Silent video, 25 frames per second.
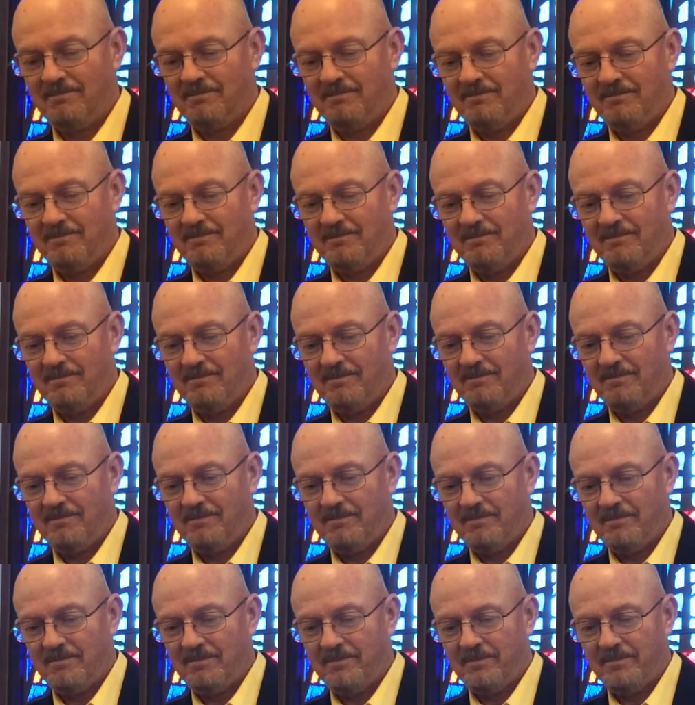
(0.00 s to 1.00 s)

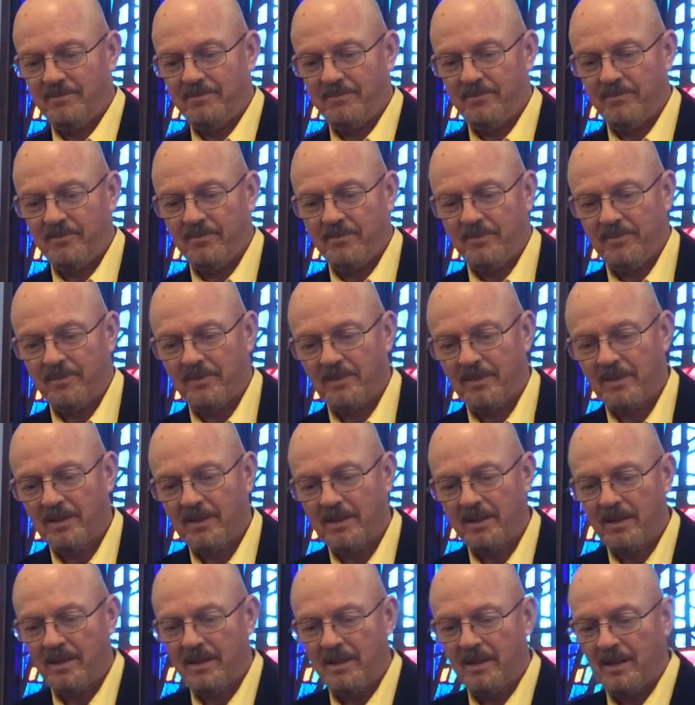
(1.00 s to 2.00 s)

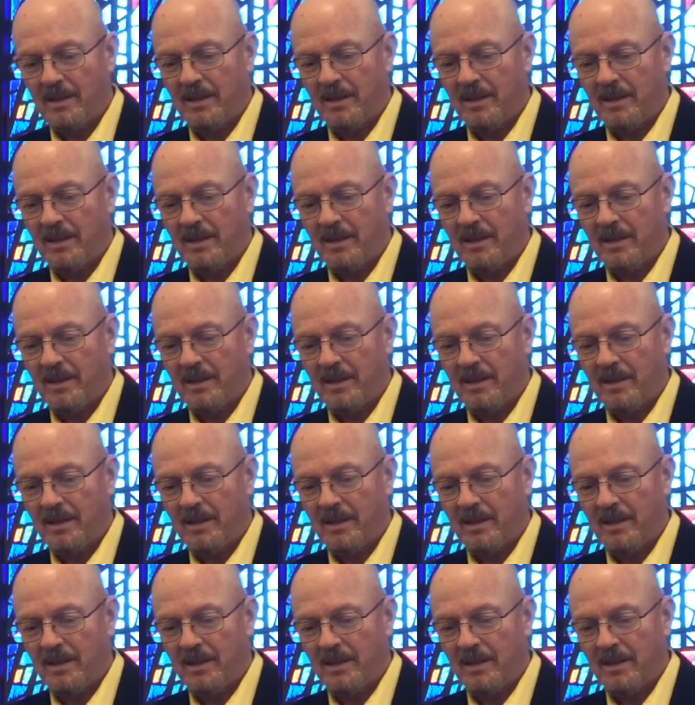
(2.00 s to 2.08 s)
Nothing is said.